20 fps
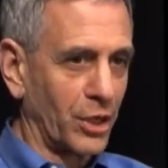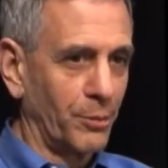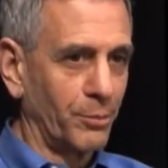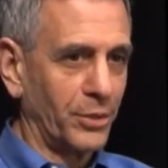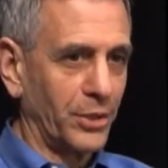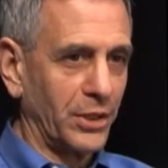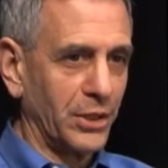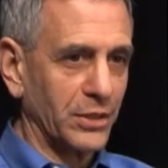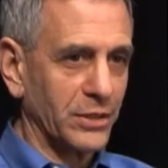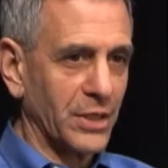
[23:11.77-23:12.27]

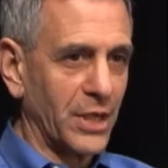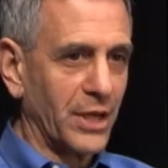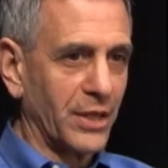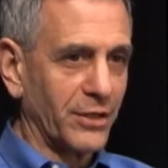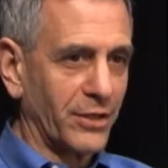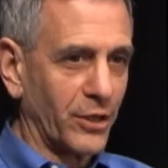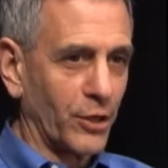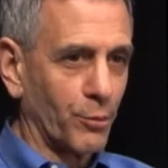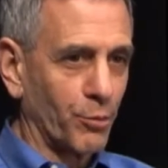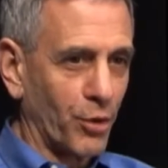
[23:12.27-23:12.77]
companies
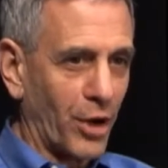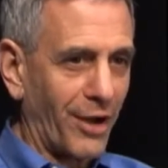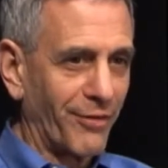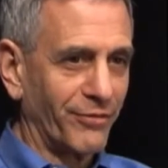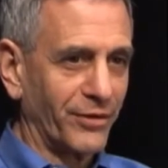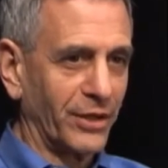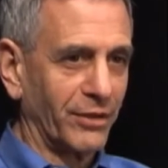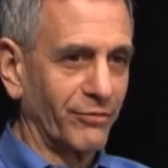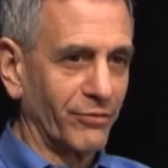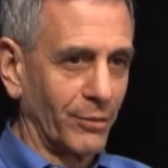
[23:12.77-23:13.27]
that are
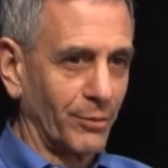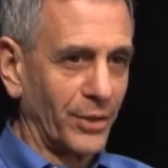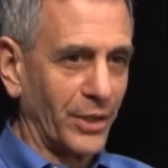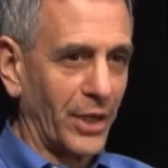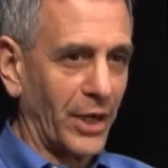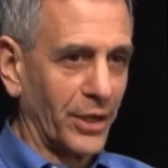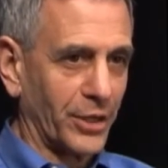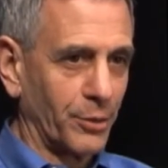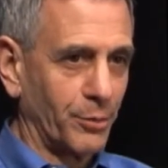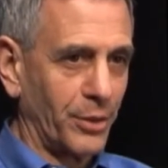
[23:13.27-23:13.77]
profiting from
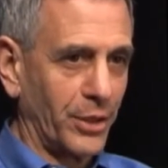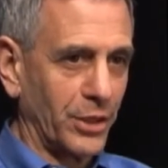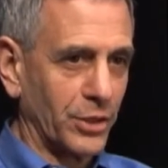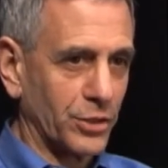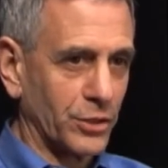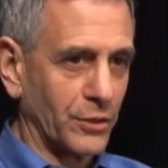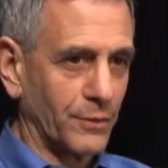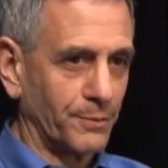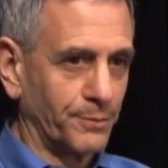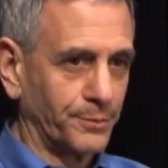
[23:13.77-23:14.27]
the
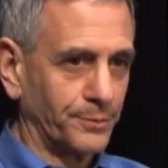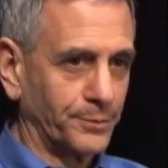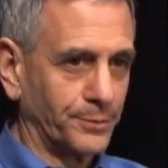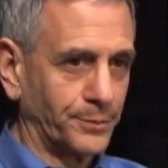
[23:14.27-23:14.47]
occupation.